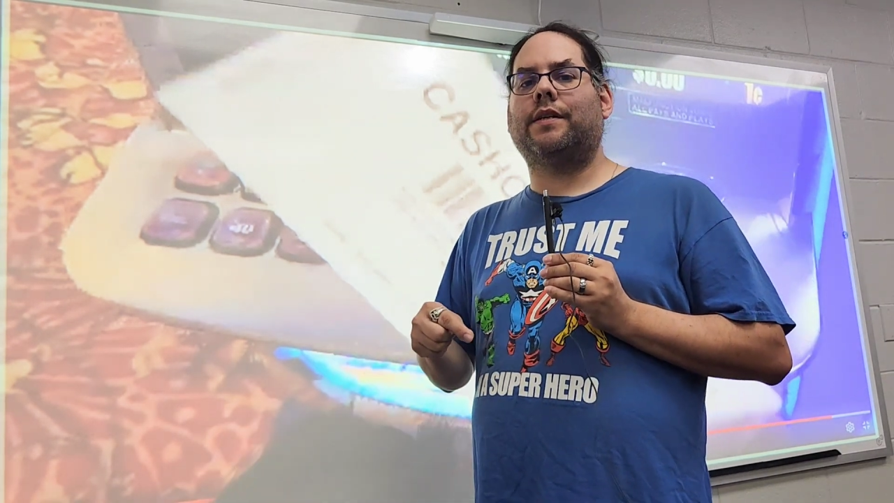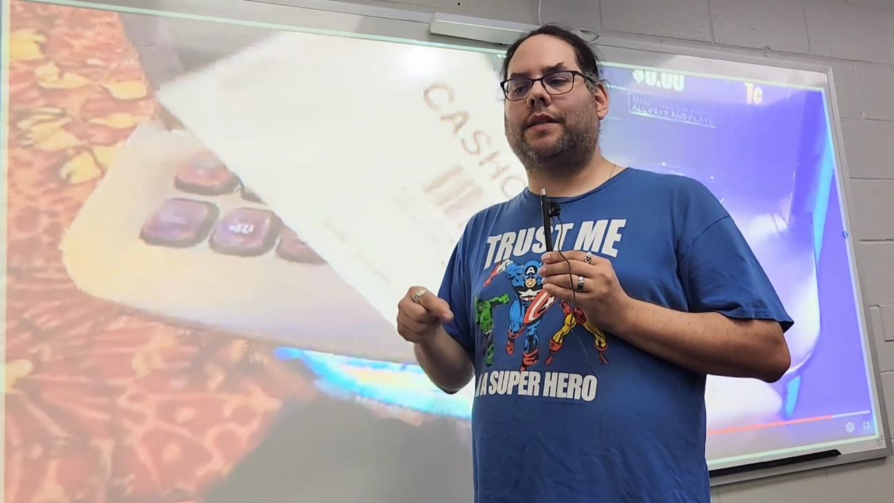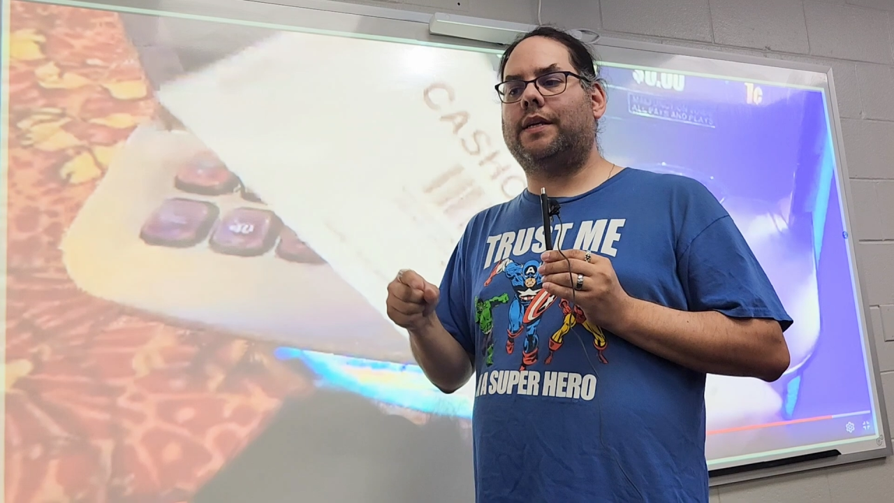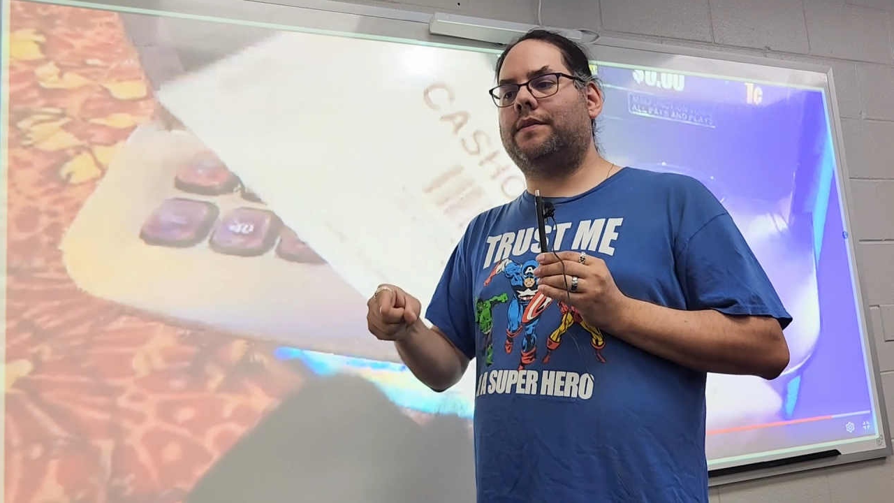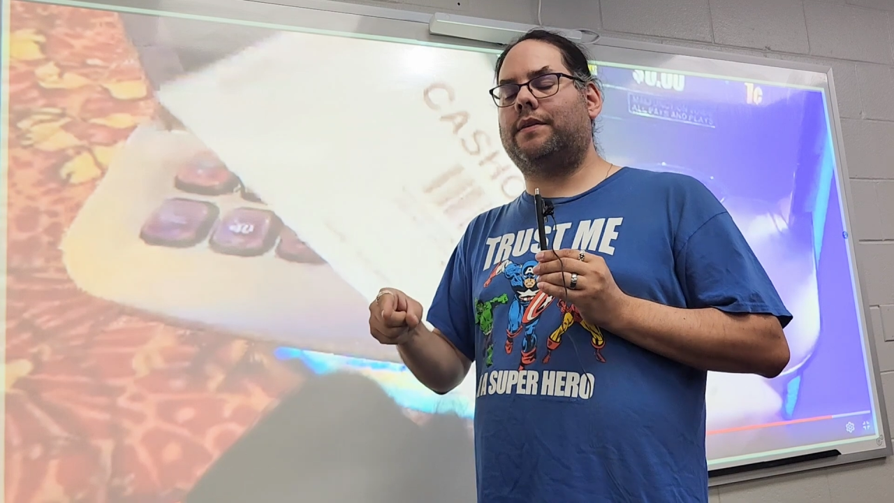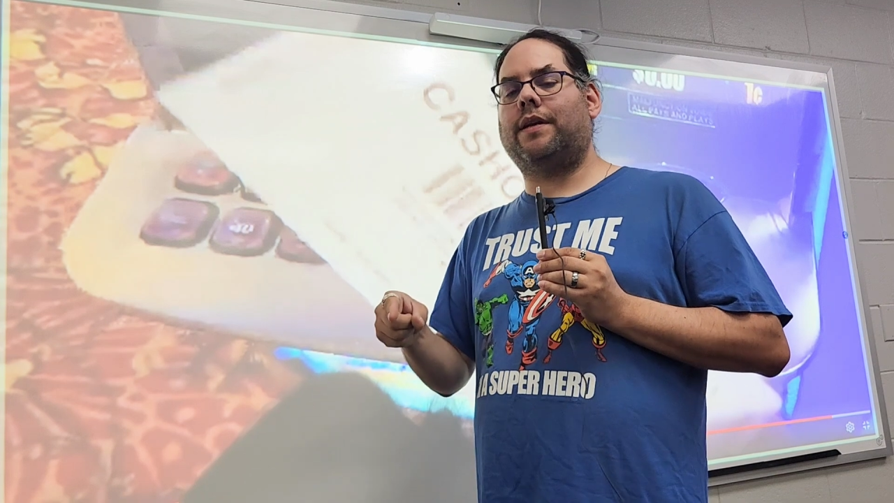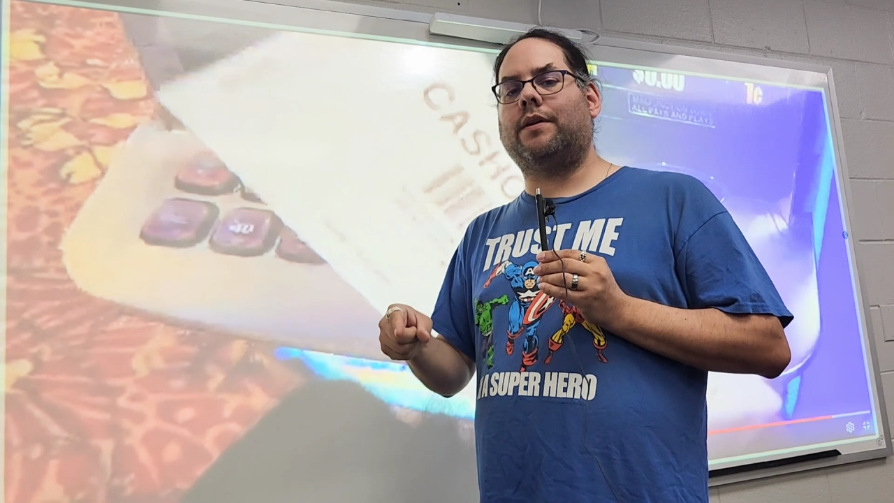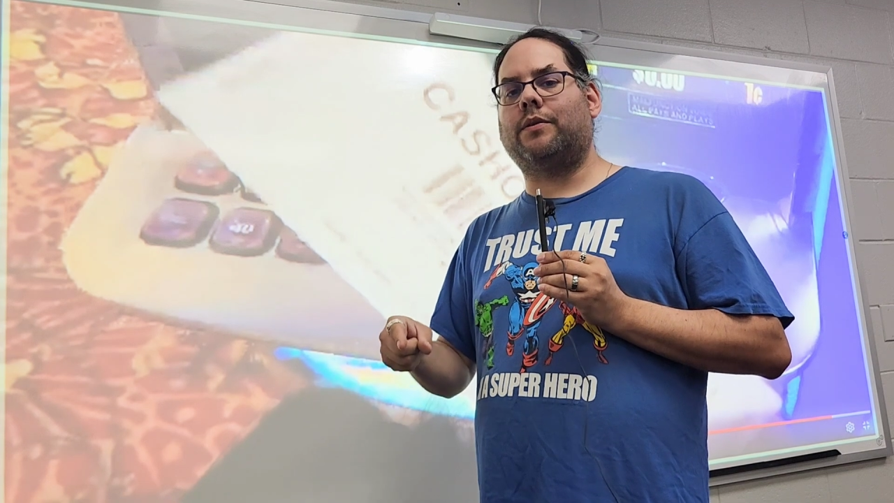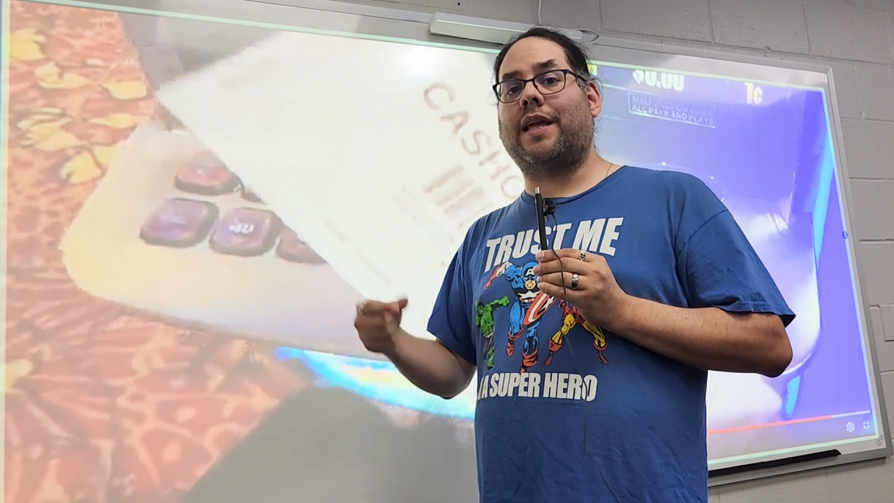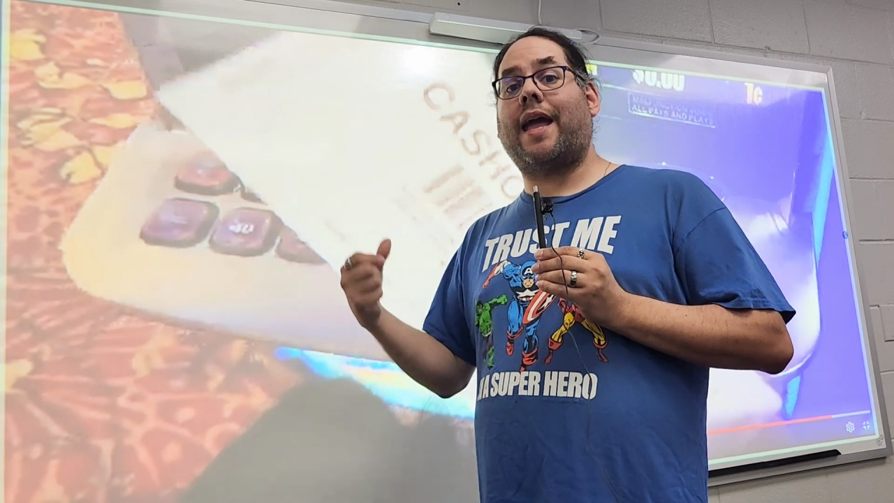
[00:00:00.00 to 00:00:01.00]
these
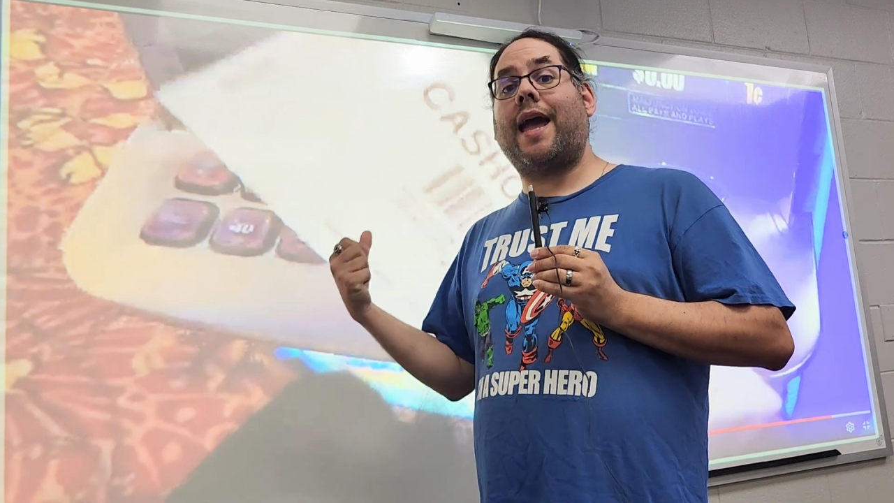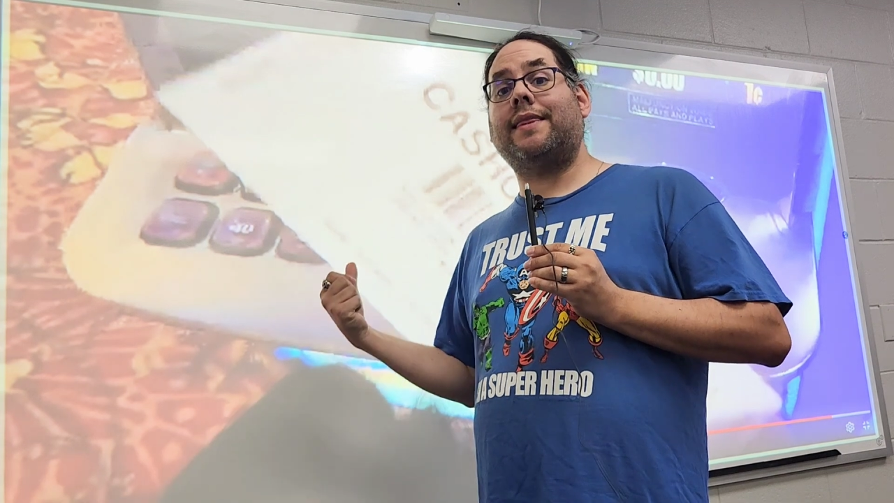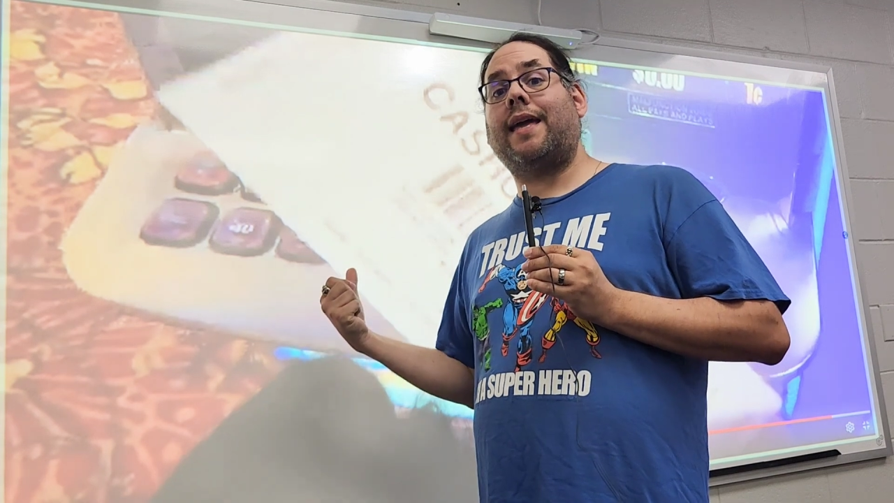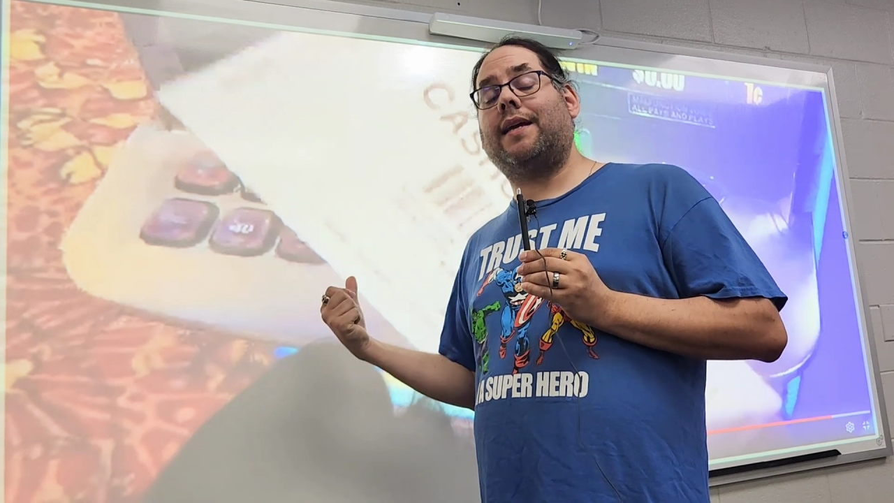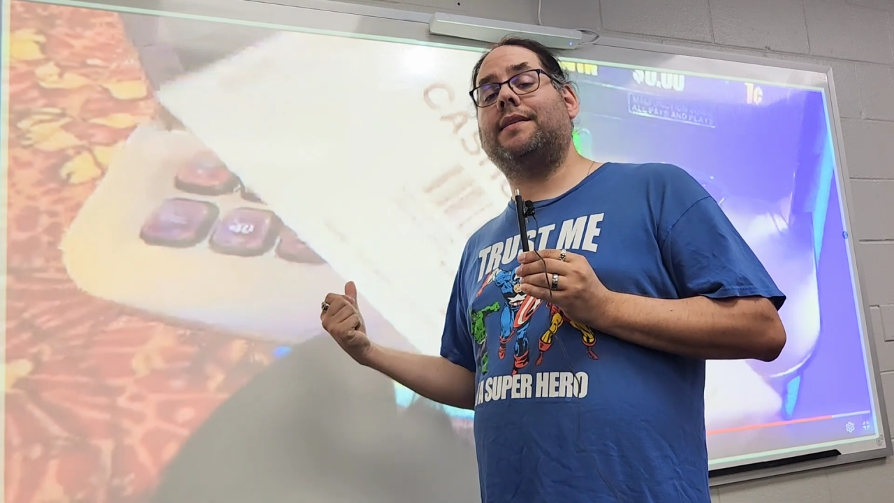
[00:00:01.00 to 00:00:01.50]
Titos at that